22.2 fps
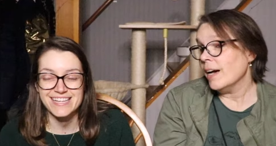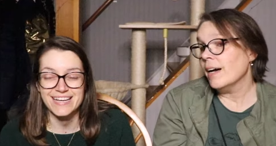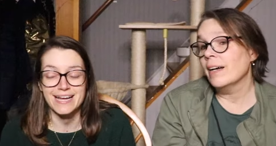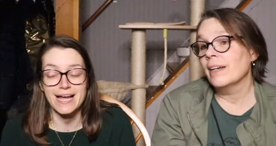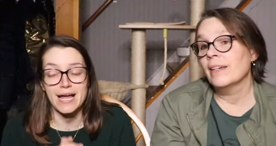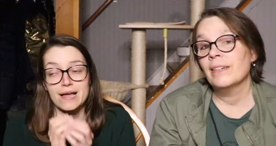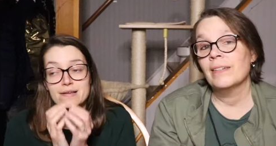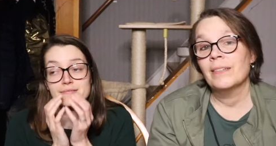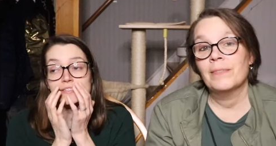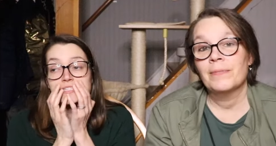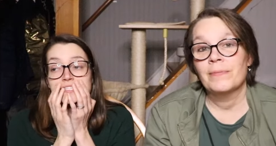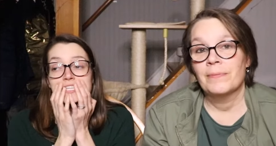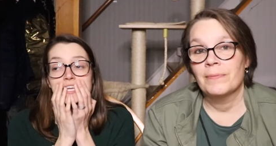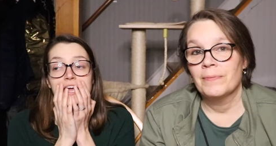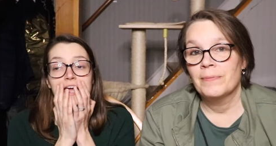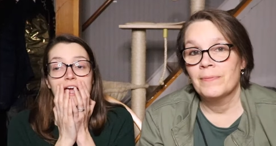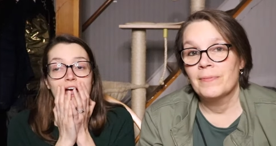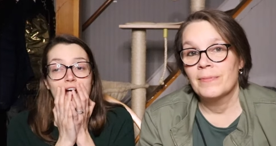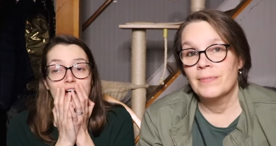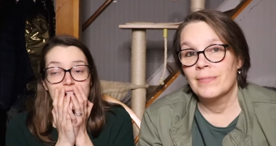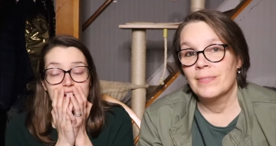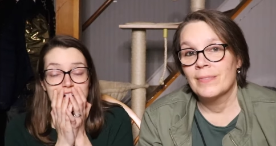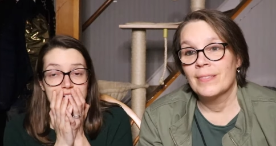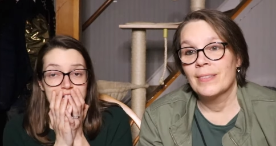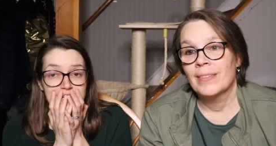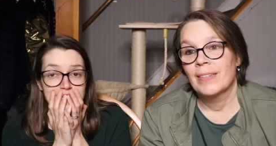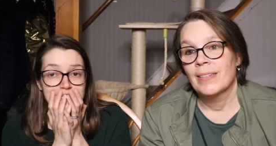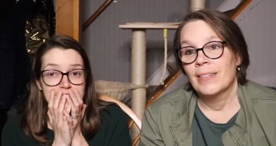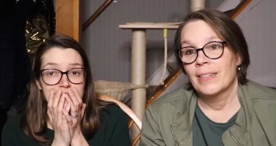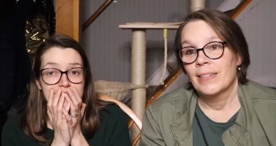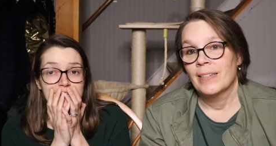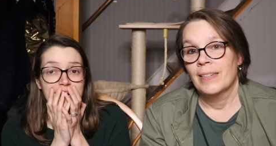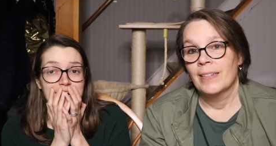Speaker 1: like, I'm scared. I
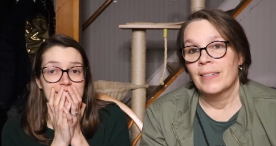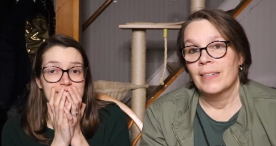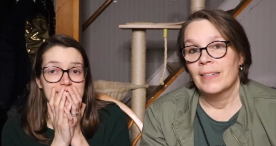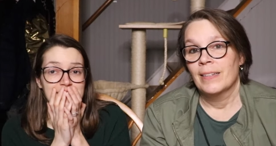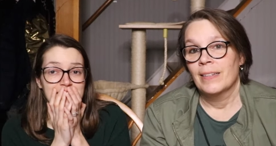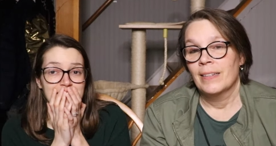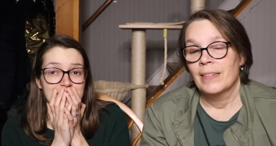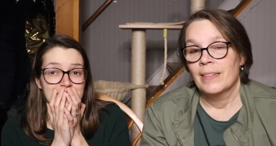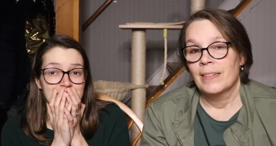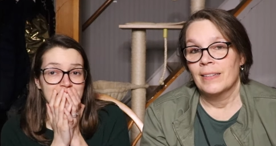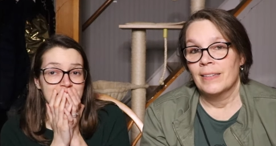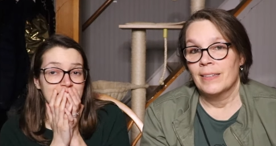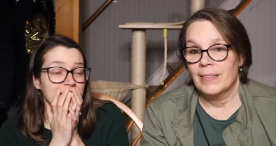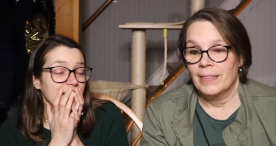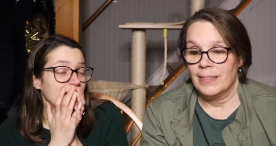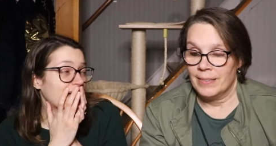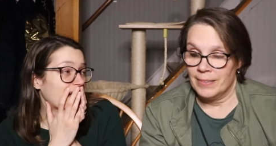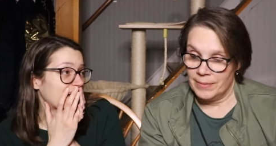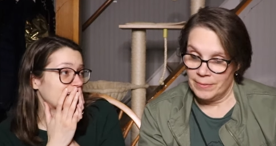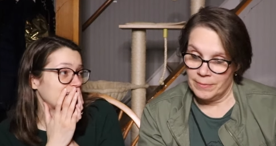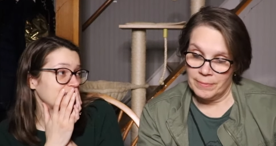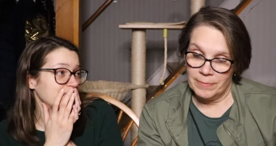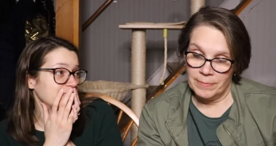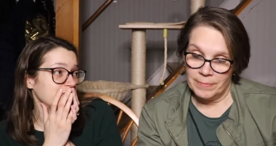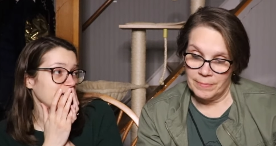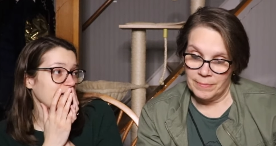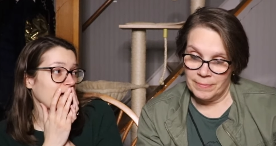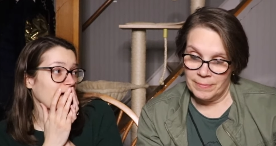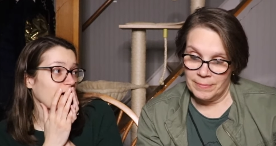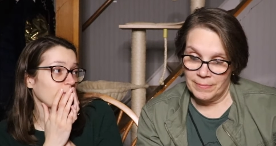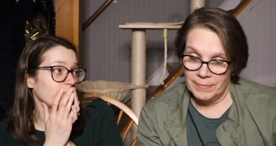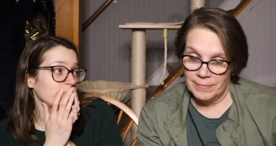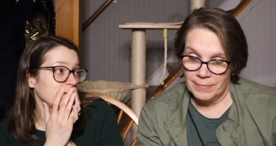need you guys there. I need
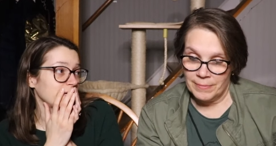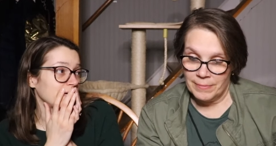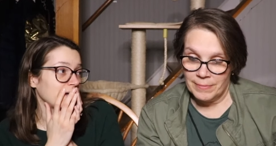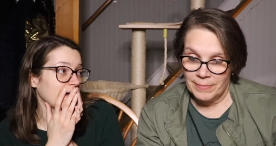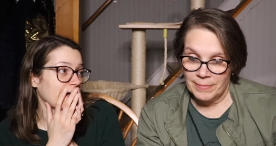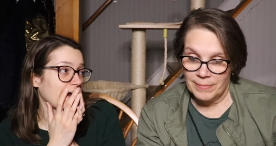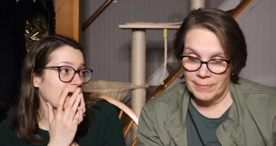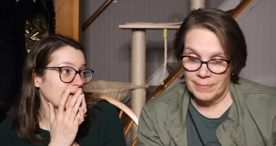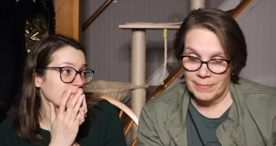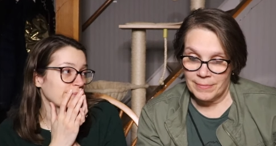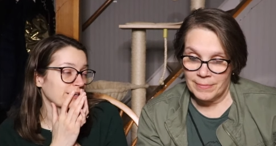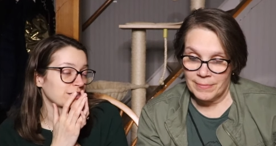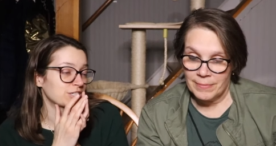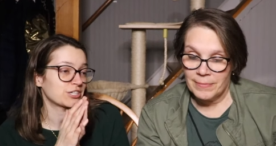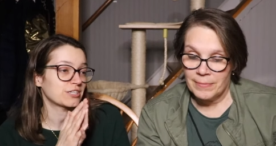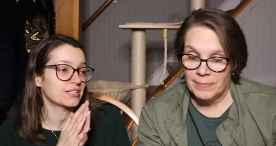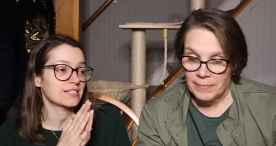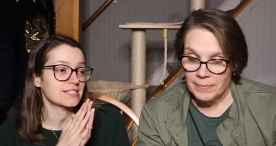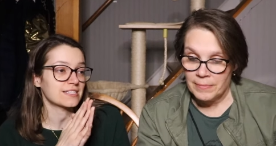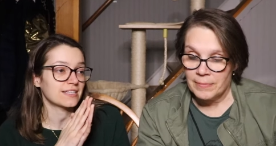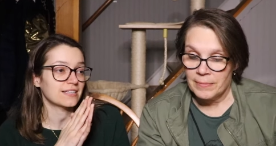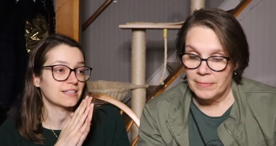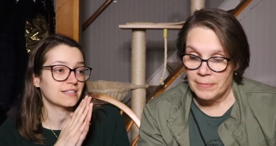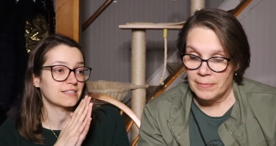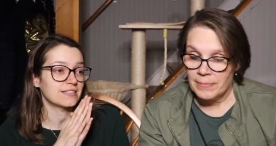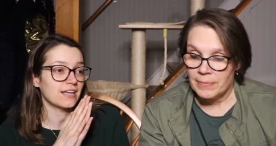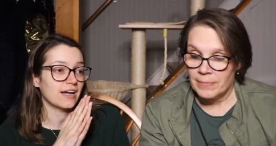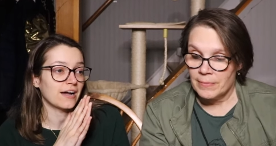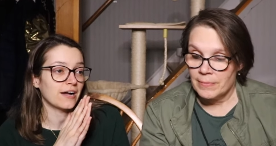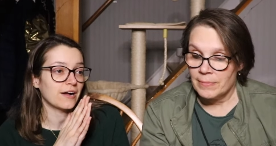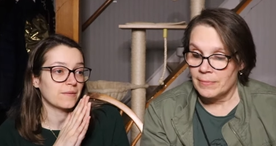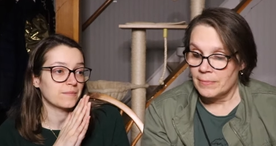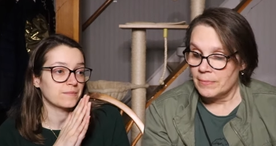you to help me. And I mentioned this in
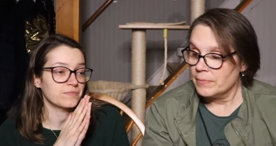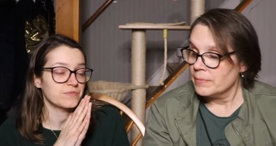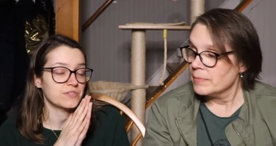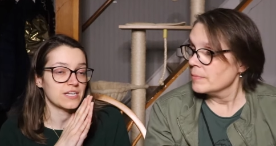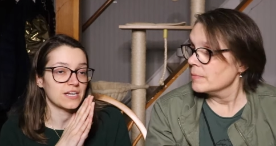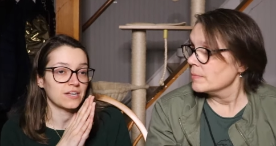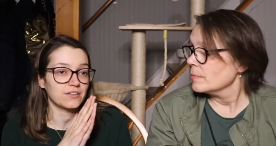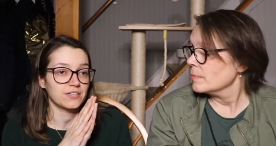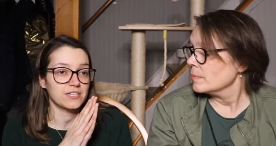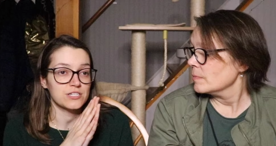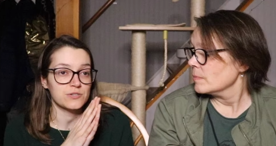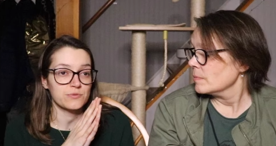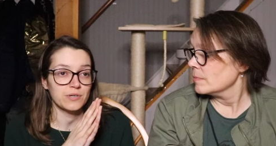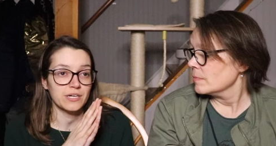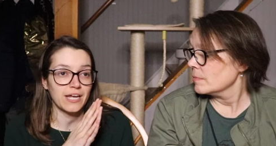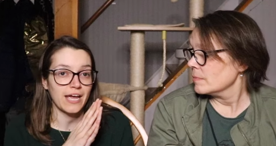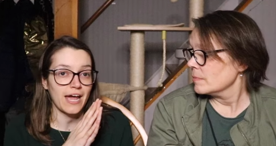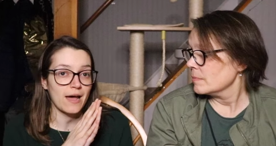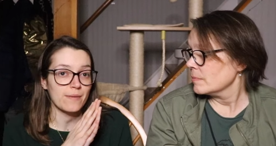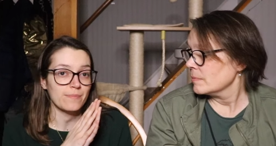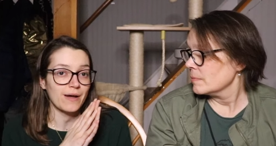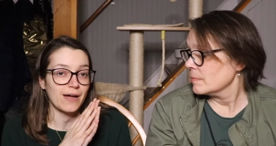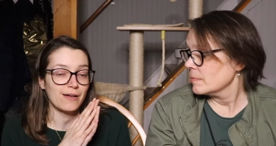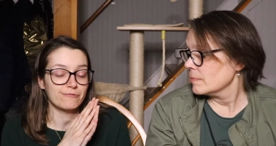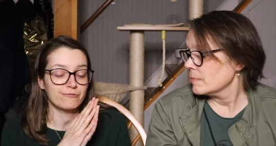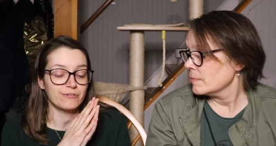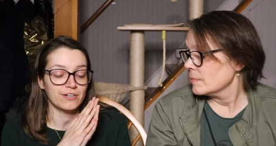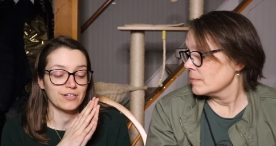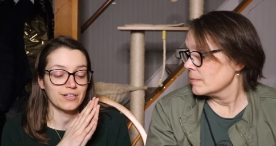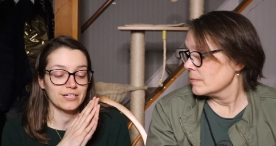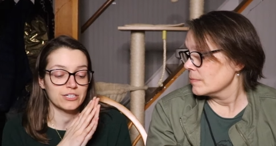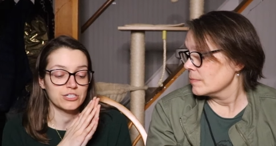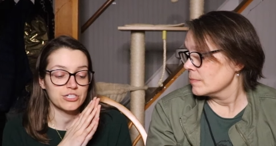the um, dailies recap. I
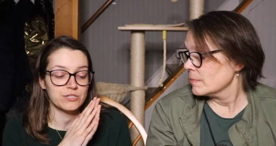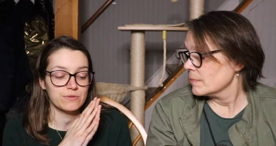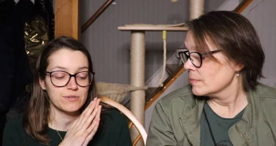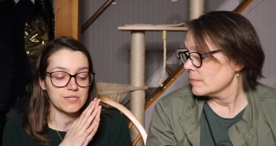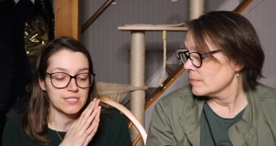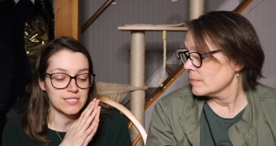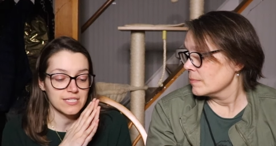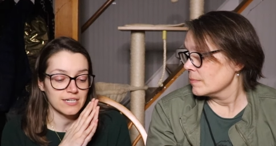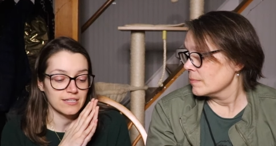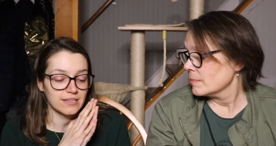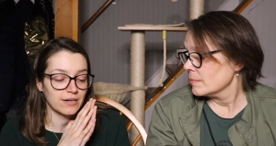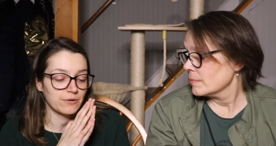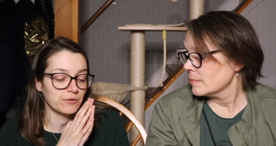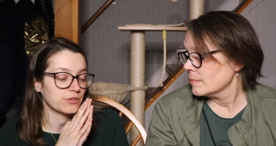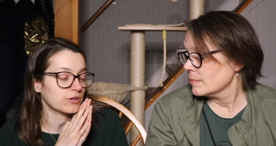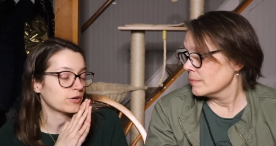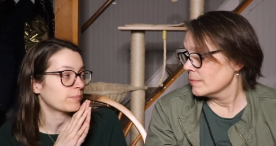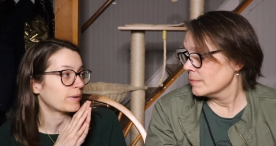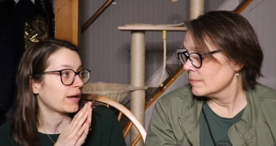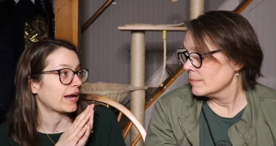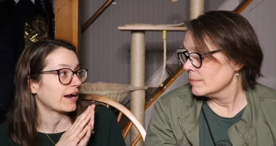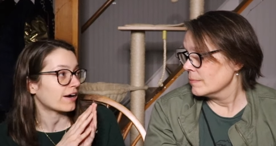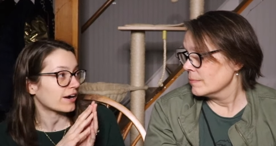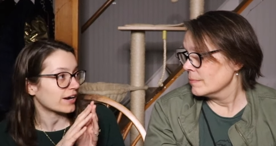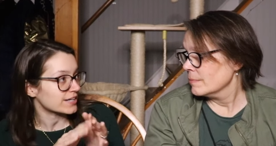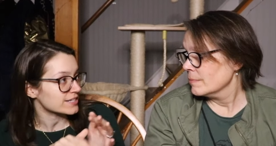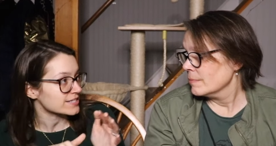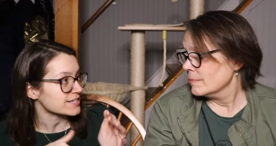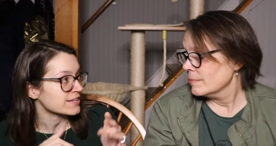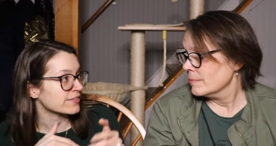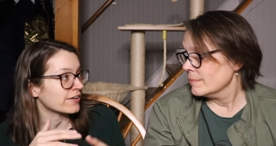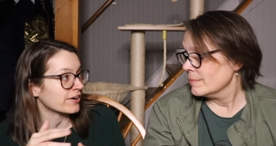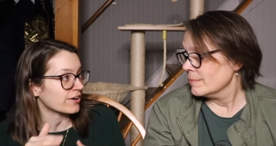feel like she was sitting there with her
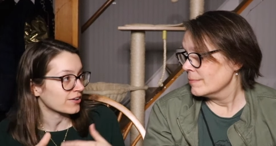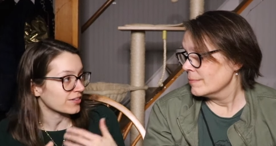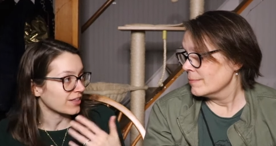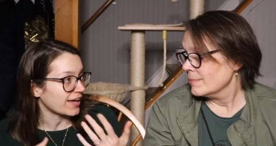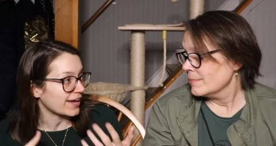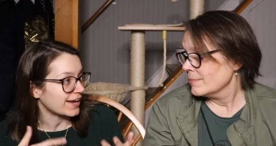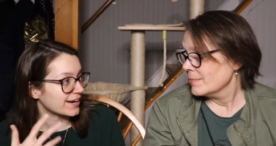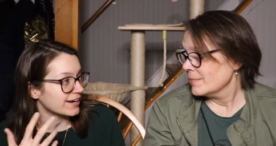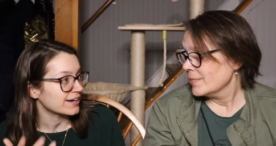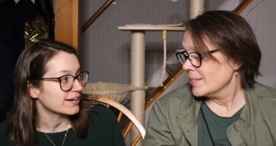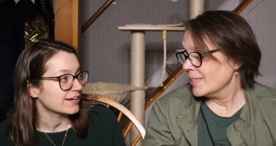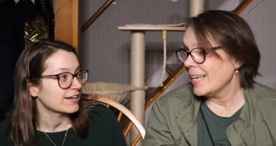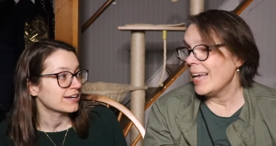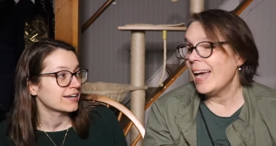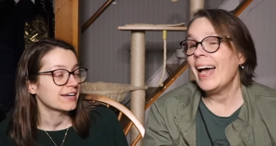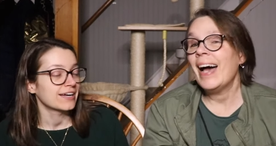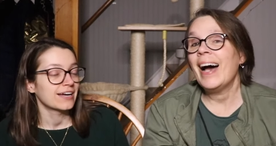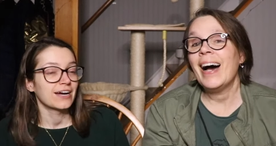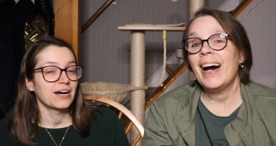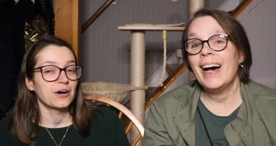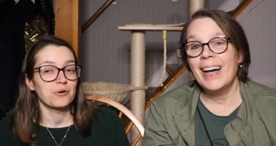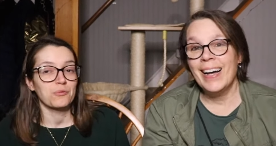parents, and they're like, Yeah,